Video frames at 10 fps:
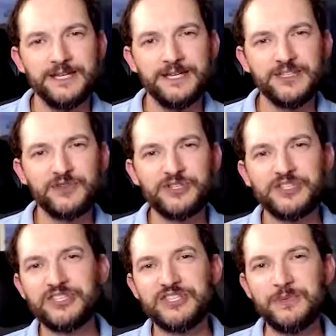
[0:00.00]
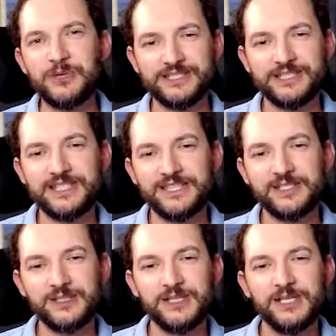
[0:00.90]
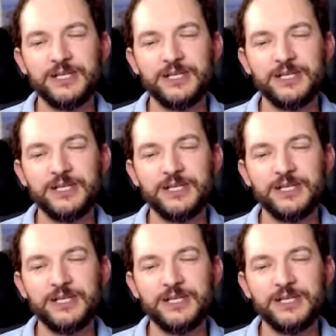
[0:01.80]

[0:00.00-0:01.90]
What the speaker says: is very similar to this